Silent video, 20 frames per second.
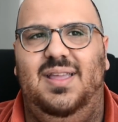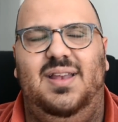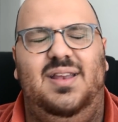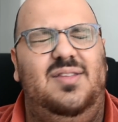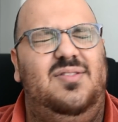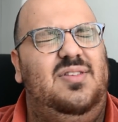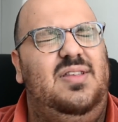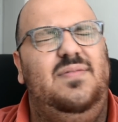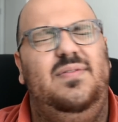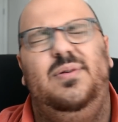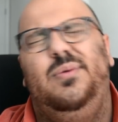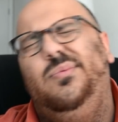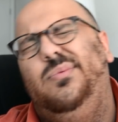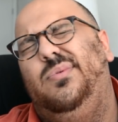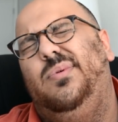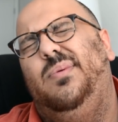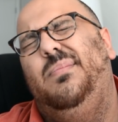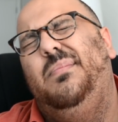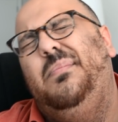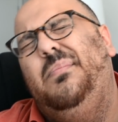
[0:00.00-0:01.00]
it is even
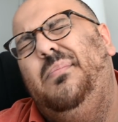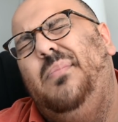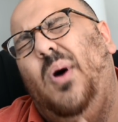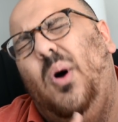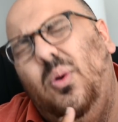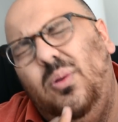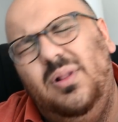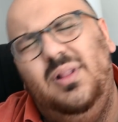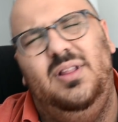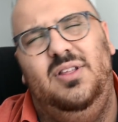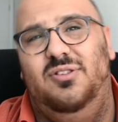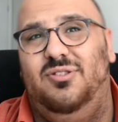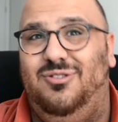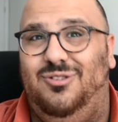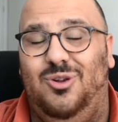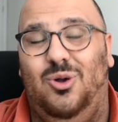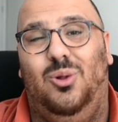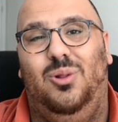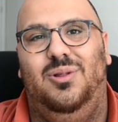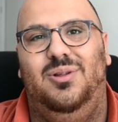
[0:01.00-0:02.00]
remotely
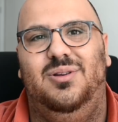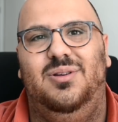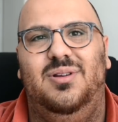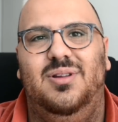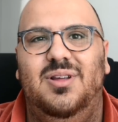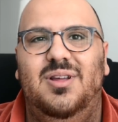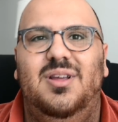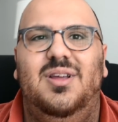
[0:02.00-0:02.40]
stolen,